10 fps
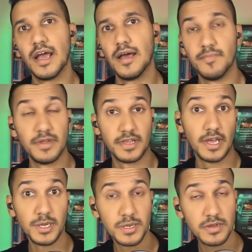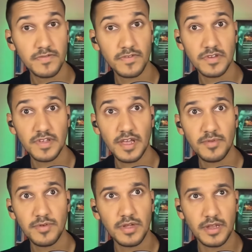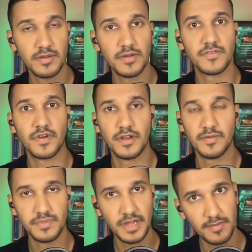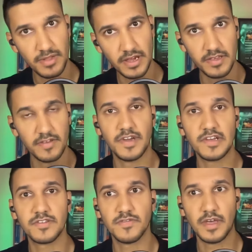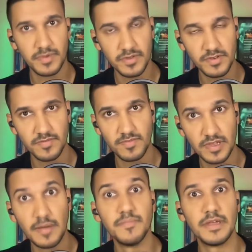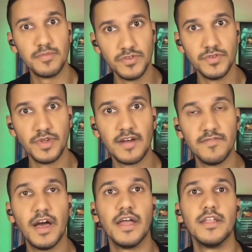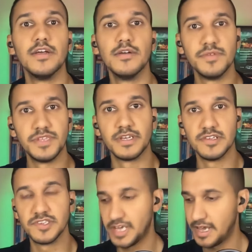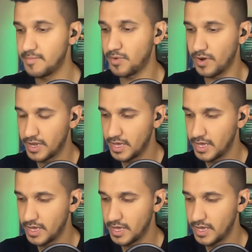medication, for example, and not trying to downplay the effects of that, but just some people do have that particular standpoint.